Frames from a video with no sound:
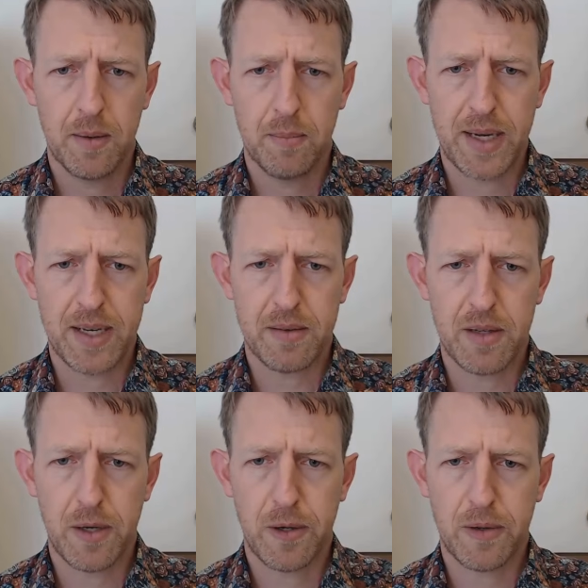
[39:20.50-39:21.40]
But, you
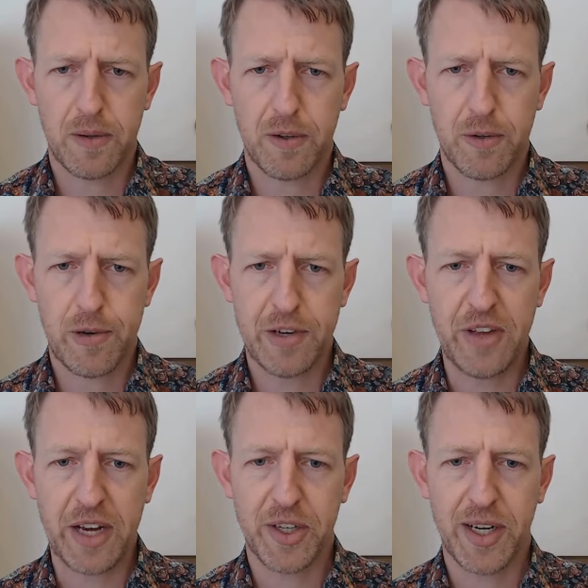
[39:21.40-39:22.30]
know, Chris
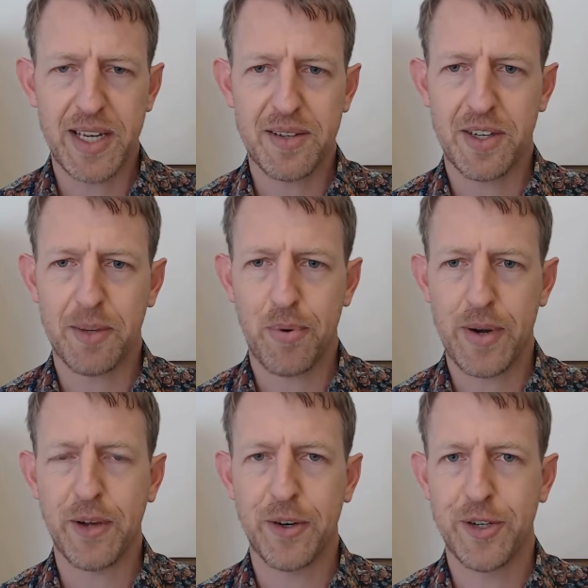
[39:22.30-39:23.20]
actually did a pretty
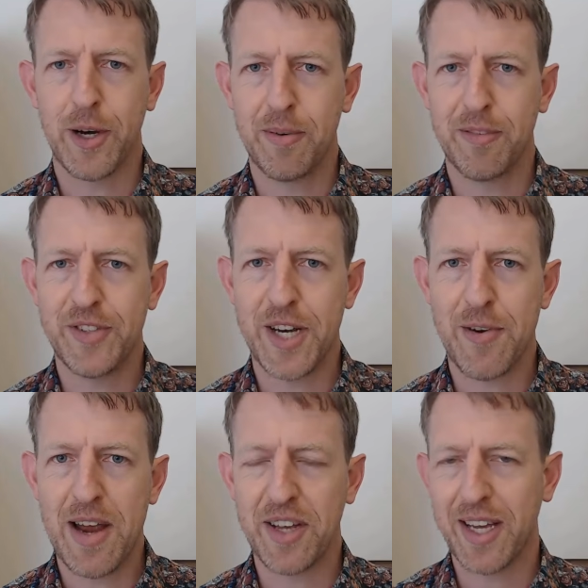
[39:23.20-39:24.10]
good job of
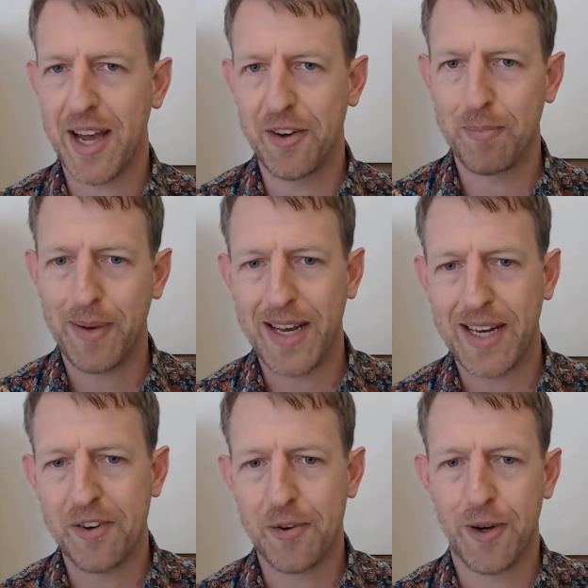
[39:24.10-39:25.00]
generating counterplay
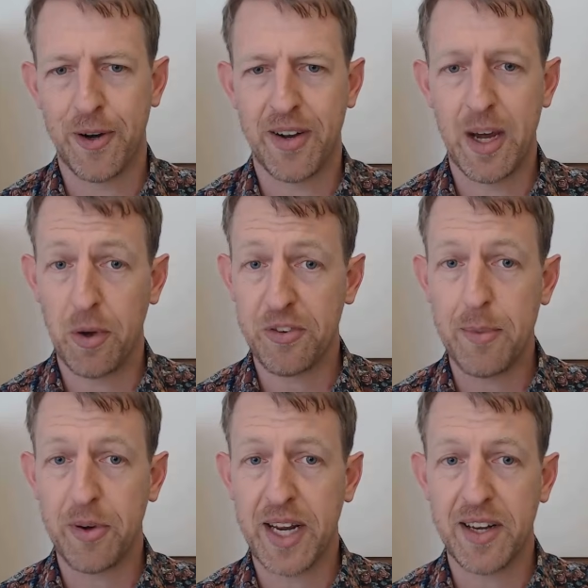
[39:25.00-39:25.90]
later on. I was able
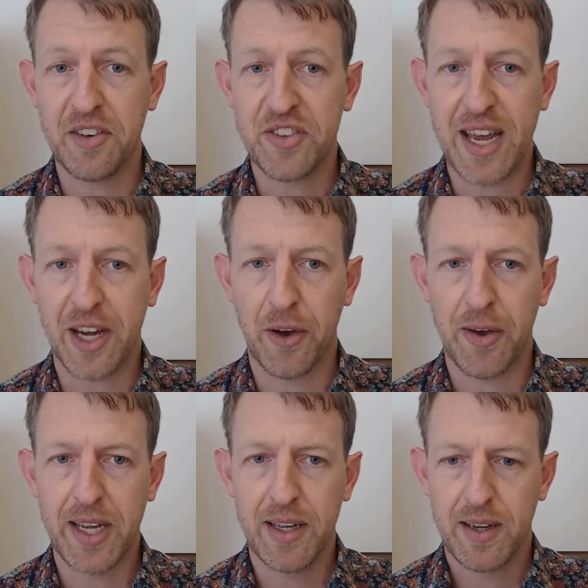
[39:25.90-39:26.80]
to get an attack
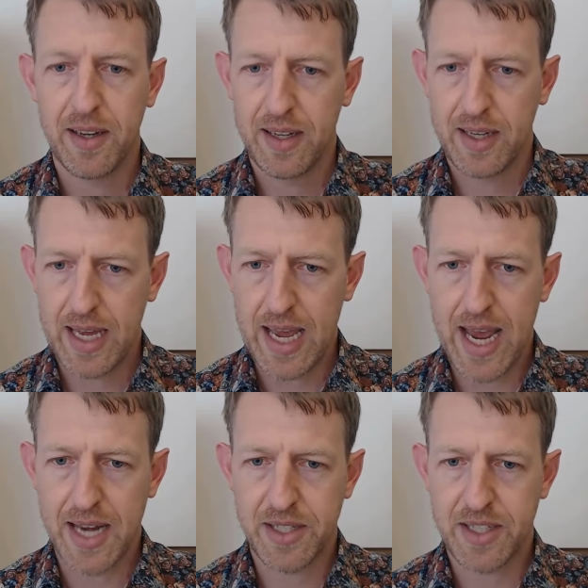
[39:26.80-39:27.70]
going,
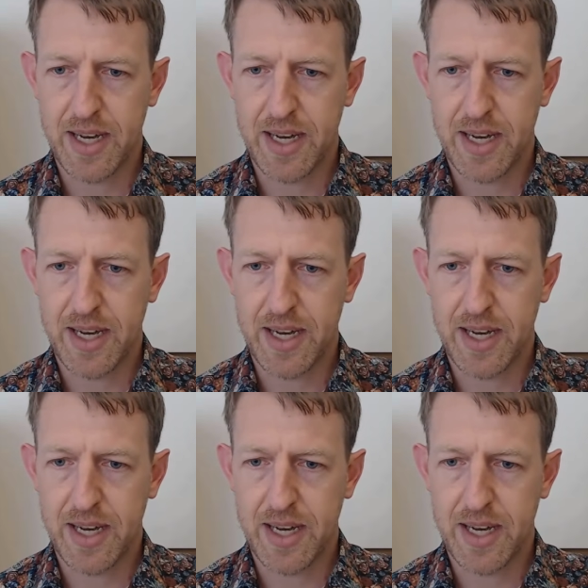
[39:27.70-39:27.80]
and